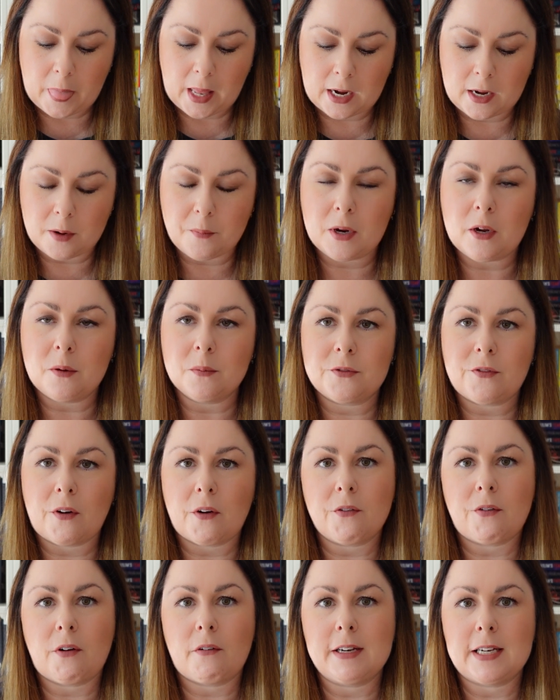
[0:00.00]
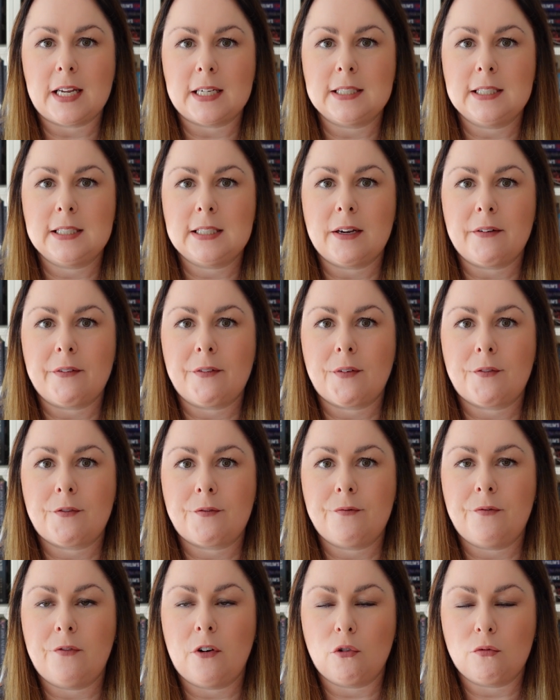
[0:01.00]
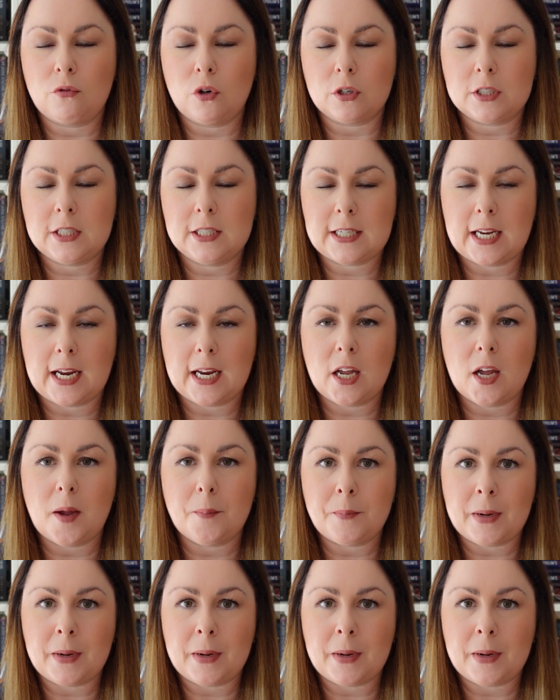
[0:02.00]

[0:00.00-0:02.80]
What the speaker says: and it becomes very, very necessary for Rook to take her